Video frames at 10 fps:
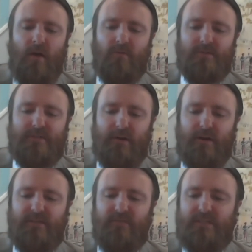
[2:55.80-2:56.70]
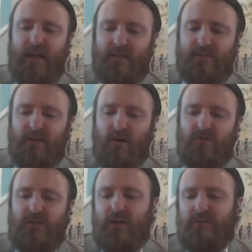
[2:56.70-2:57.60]
Through a series of intense
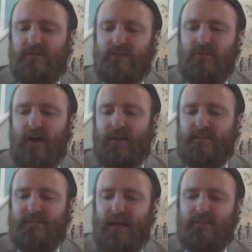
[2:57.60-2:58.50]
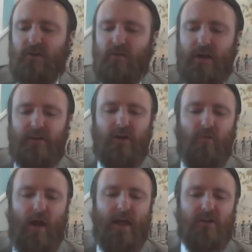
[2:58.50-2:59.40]
negotiations, the United States agreed to
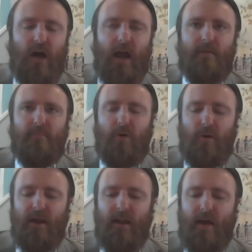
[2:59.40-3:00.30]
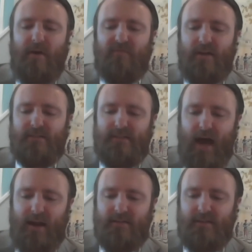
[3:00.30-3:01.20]
grant China permanent MFN
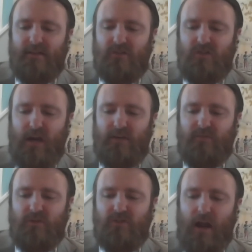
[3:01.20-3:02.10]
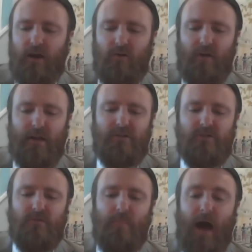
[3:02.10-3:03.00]
status in exchange for China agreeing
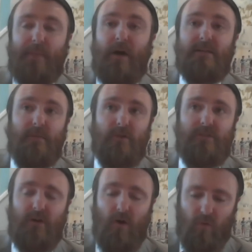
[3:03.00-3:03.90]
to abide by WTO